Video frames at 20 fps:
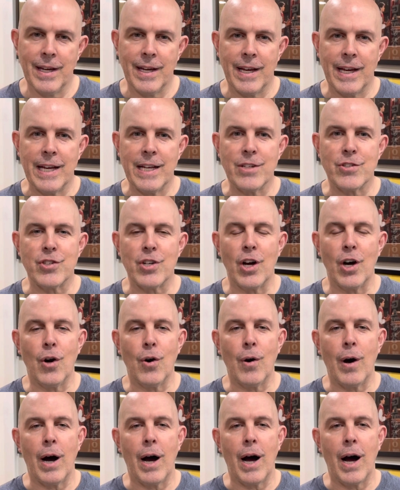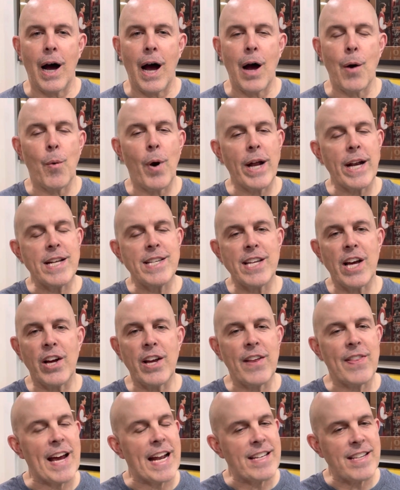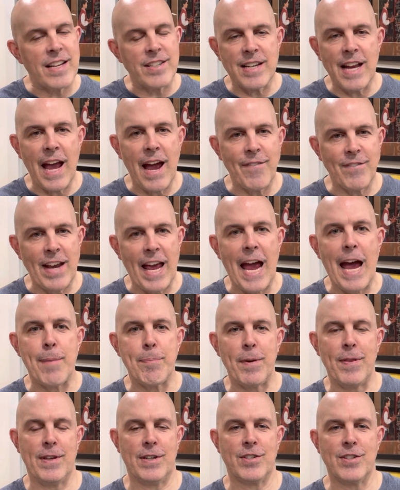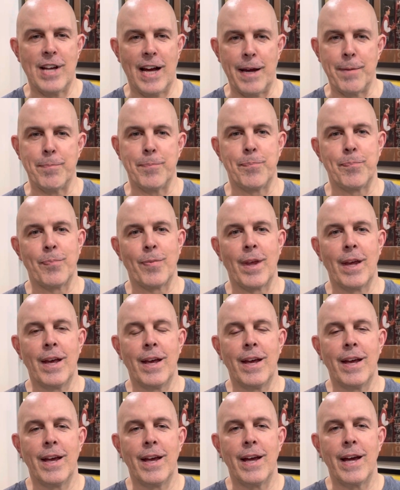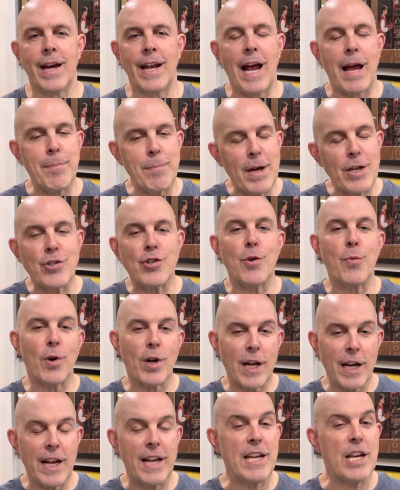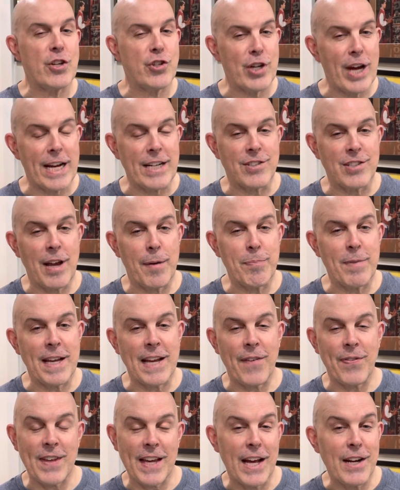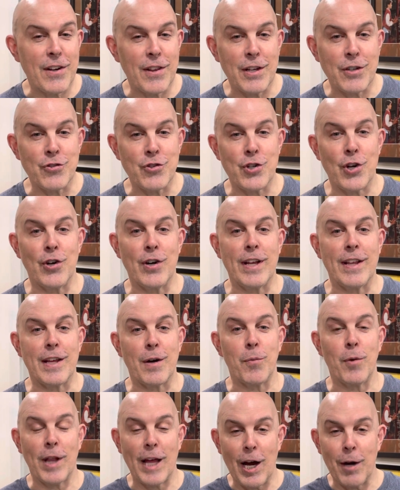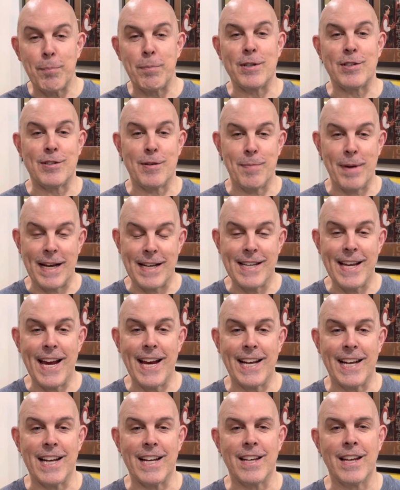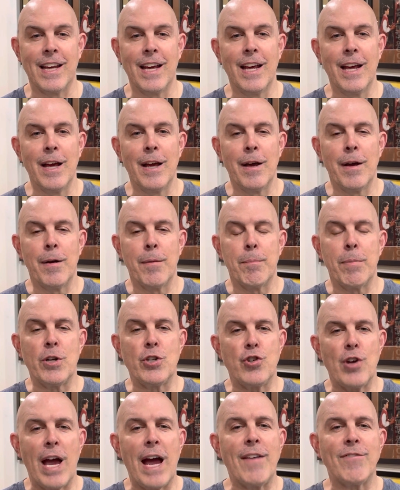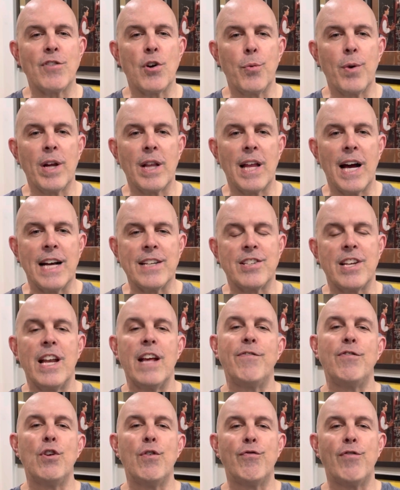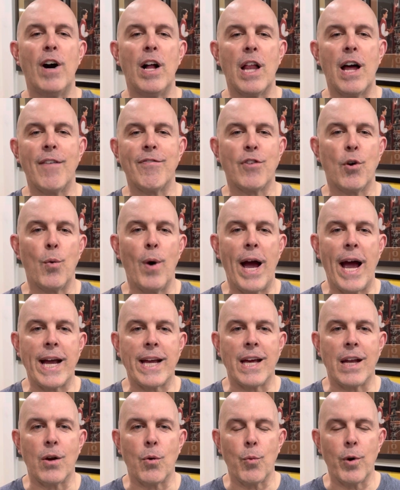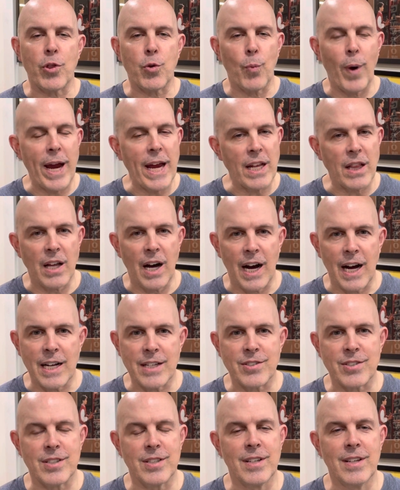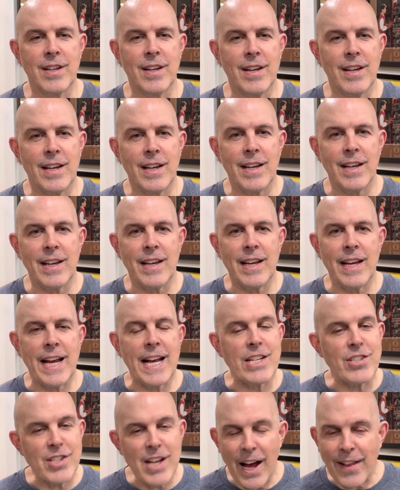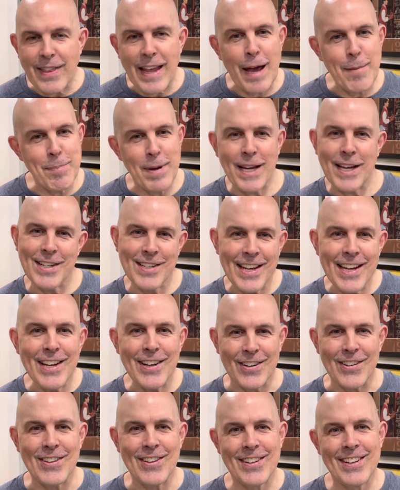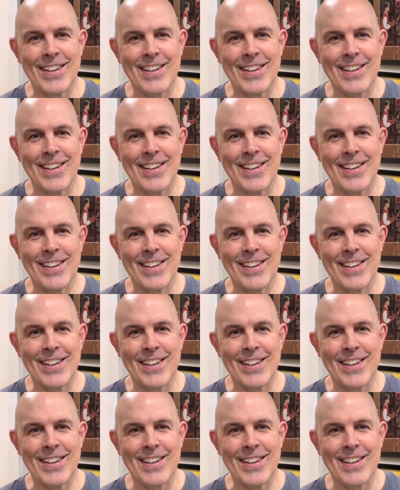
And so I want to tell you that doesn't have to happen this time. And I mentioned we're going to initiate something at the end of this journey that will help us to maintain it. But you have to realize that if you fall off the wagon with weight loss, it's not that big a deal.